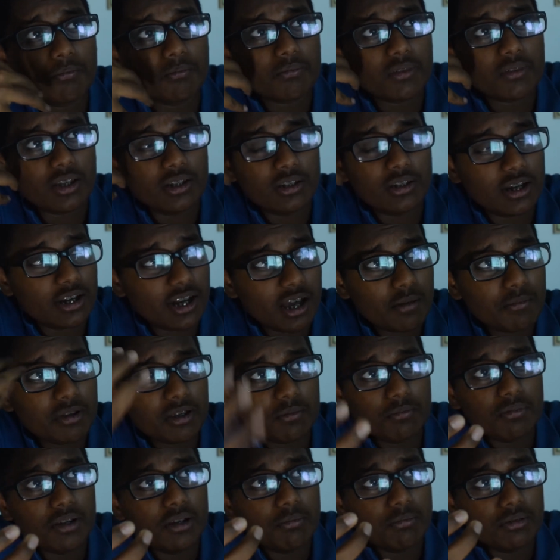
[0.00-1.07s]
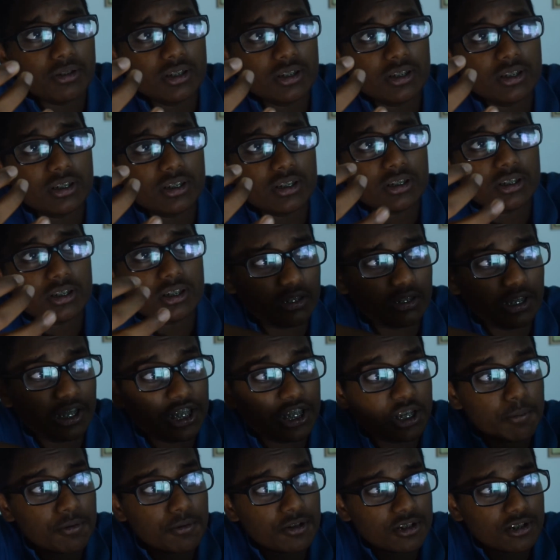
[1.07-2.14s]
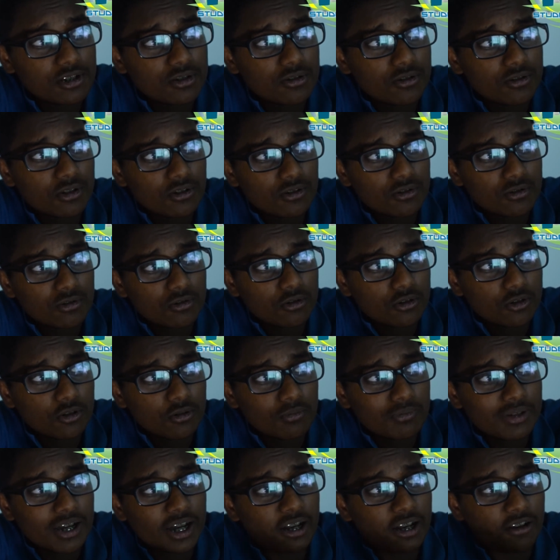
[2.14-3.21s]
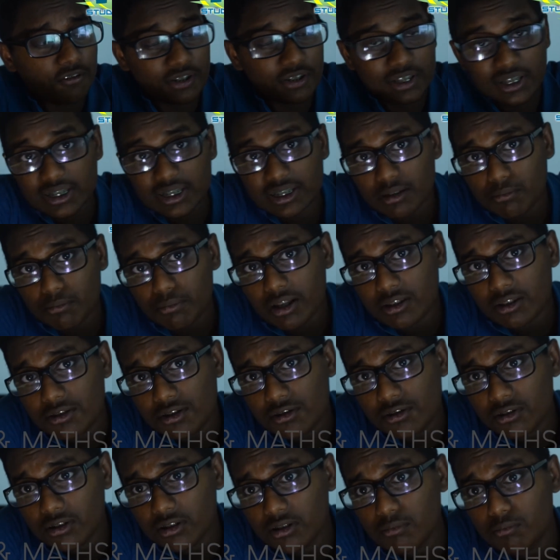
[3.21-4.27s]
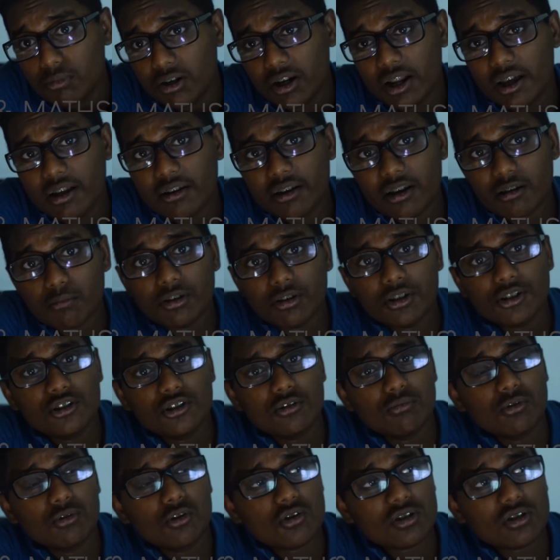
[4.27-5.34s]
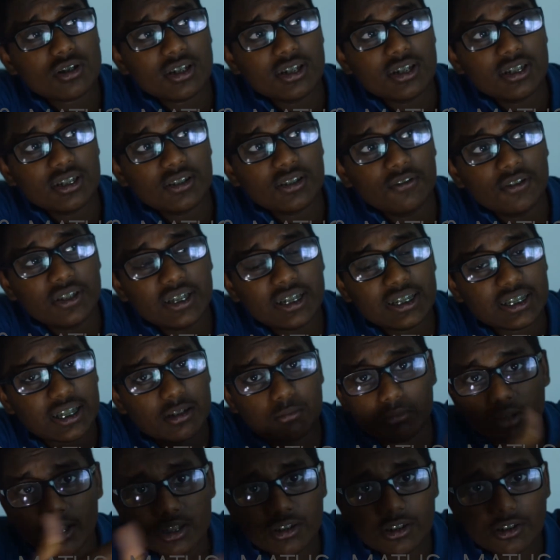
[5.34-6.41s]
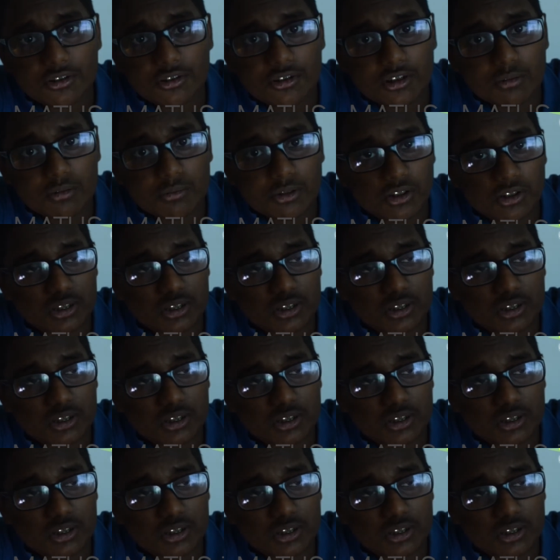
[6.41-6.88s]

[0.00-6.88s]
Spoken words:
Dynamic Papers, Egyptian Student Room, and Physics and Math Tutor. But I recommend you most is Physics and Math Tutor, because